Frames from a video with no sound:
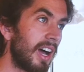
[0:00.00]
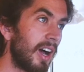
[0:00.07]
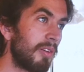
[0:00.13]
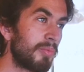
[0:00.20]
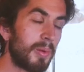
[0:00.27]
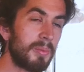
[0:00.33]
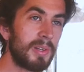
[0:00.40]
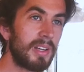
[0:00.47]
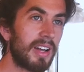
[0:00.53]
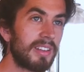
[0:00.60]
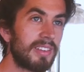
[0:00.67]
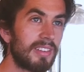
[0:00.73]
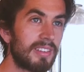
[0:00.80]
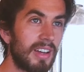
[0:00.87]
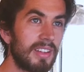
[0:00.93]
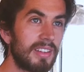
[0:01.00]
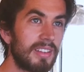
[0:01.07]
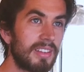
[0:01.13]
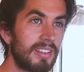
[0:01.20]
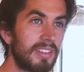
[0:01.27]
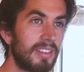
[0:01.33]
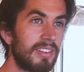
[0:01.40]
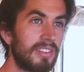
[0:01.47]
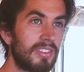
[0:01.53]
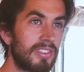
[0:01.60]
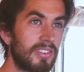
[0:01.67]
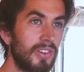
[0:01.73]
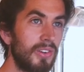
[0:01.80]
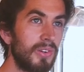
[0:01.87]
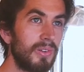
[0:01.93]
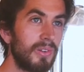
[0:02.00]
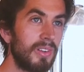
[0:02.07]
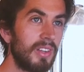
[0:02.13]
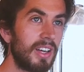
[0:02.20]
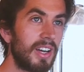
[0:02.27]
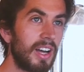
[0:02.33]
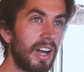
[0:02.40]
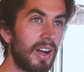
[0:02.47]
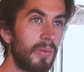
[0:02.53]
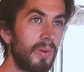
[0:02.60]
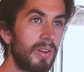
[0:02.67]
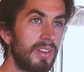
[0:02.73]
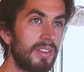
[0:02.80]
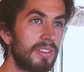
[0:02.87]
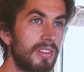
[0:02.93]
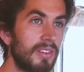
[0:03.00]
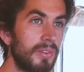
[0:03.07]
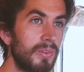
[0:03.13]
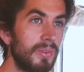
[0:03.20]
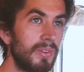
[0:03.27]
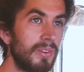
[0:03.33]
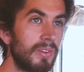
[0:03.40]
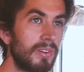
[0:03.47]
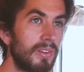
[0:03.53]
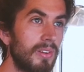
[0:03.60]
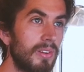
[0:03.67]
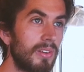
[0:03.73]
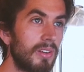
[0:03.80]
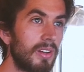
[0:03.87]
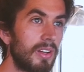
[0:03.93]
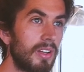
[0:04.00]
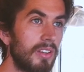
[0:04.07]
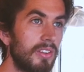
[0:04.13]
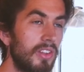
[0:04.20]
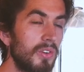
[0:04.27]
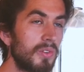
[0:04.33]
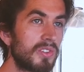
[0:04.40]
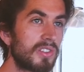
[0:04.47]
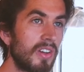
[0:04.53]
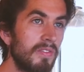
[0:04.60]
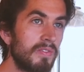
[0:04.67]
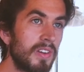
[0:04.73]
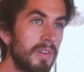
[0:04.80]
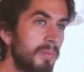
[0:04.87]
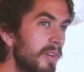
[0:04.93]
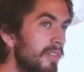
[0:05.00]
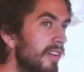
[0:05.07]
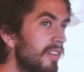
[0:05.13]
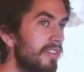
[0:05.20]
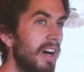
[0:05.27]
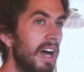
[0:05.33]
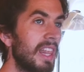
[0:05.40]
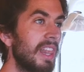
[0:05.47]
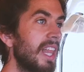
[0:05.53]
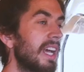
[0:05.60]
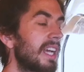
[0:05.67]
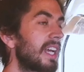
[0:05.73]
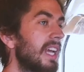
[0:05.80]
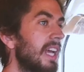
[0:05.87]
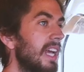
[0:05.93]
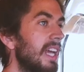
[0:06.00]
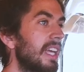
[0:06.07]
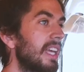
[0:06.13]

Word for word: I probably had this idea since school that I wanted to do something with a van. Like,